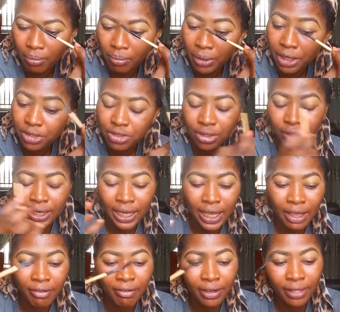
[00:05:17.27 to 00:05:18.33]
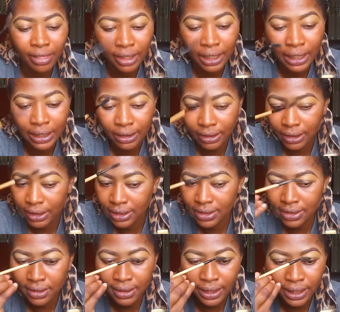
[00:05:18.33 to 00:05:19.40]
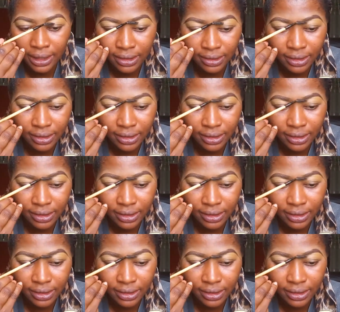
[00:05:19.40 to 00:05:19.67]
Make sure that everything is laid